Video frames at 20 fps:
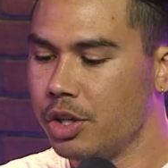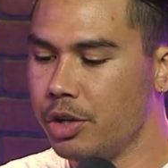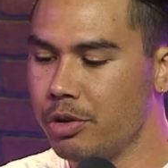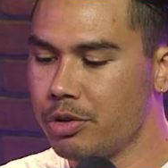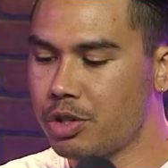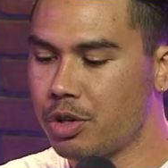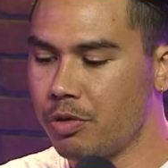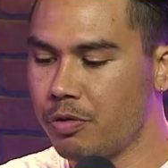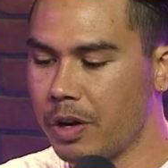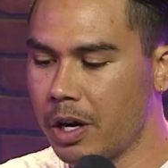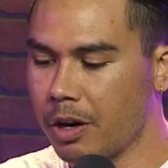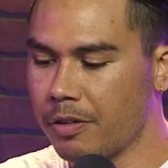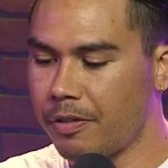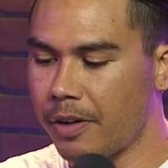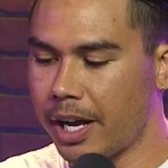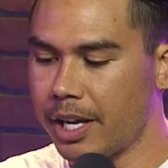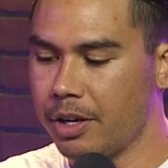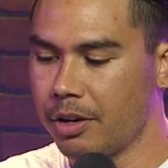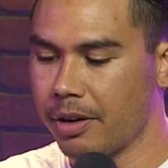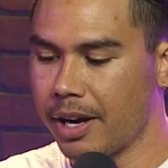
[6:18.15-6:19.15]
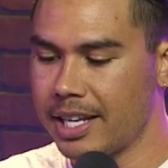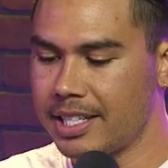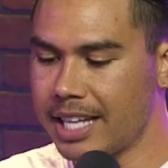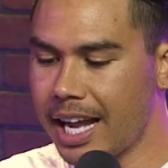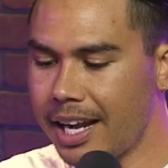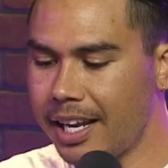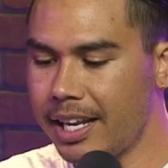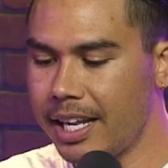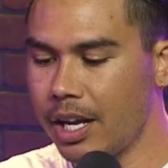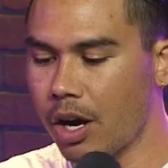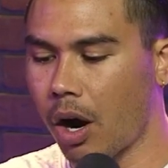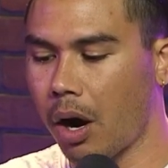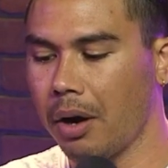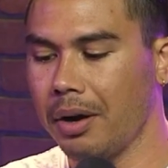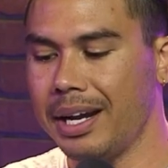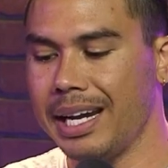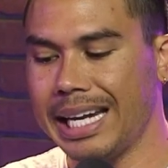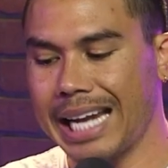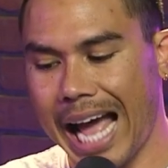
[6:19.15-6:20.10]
used to verify your identity, are